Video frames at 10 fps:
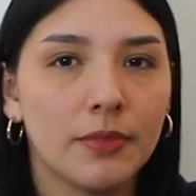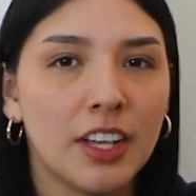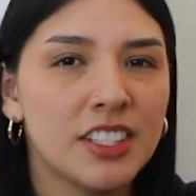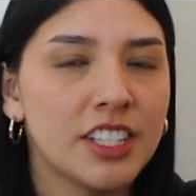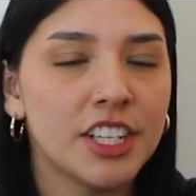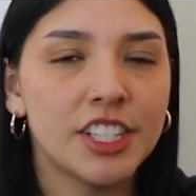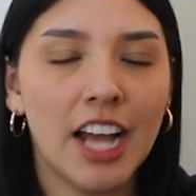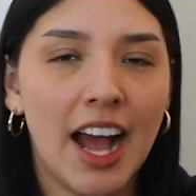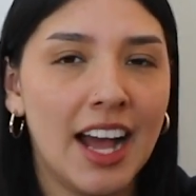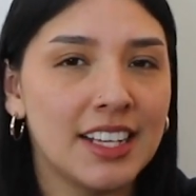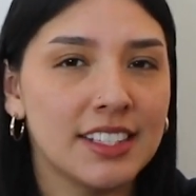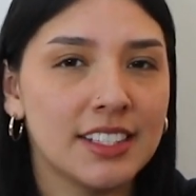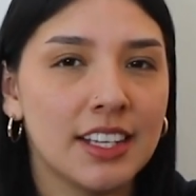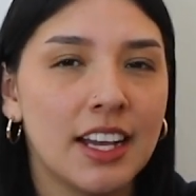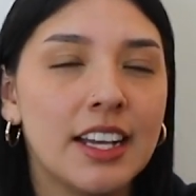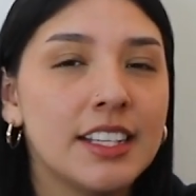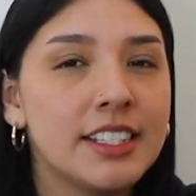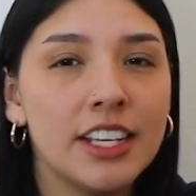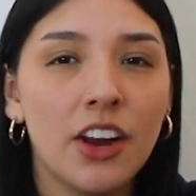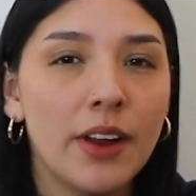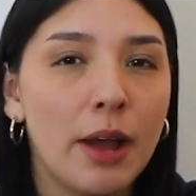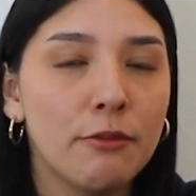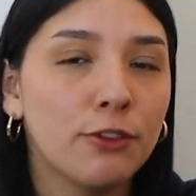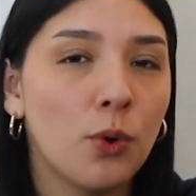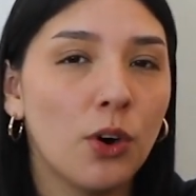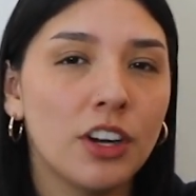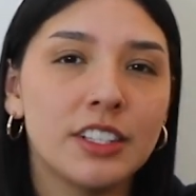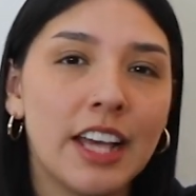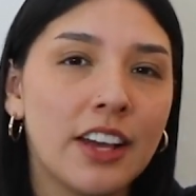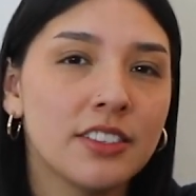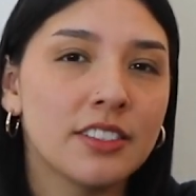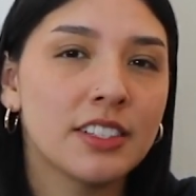such as CRM for sales,